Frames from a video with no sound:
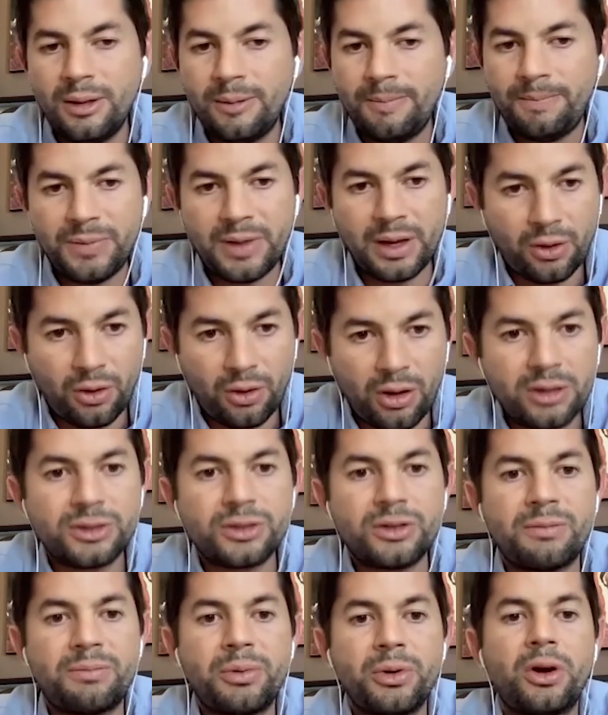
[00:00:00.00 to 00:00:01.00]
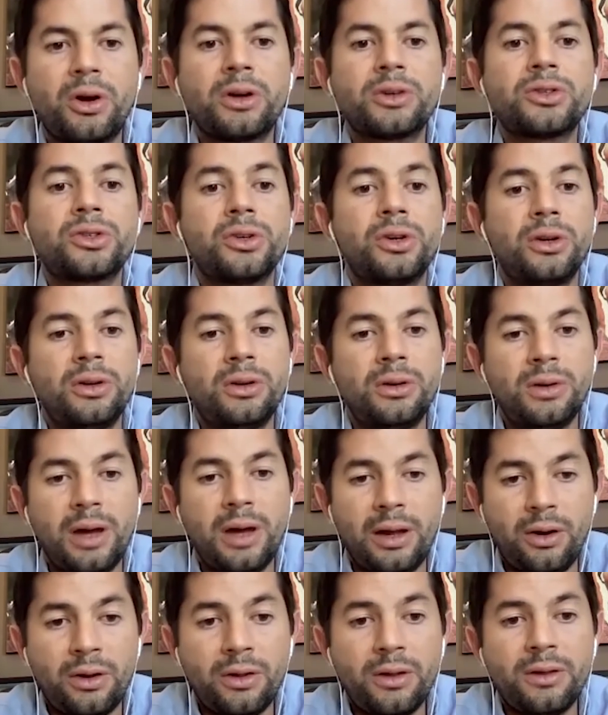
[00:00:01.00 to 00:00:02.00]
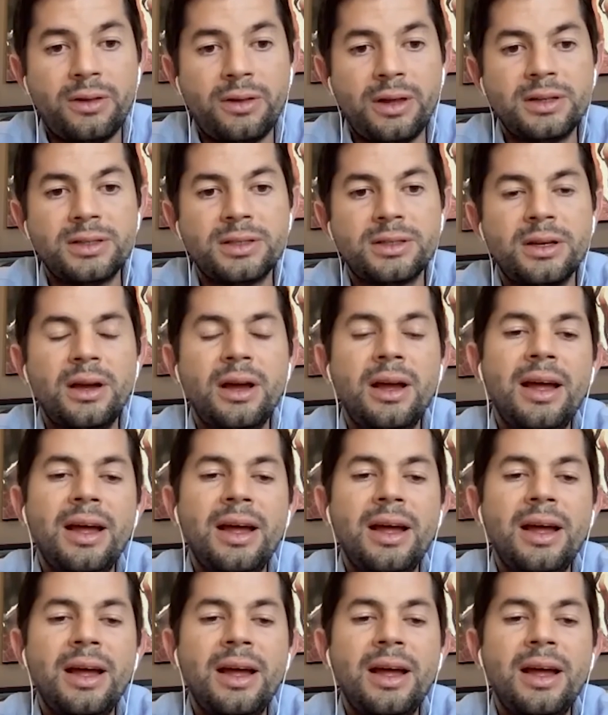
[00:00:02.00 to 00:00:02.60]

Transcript: the cost of production and other things,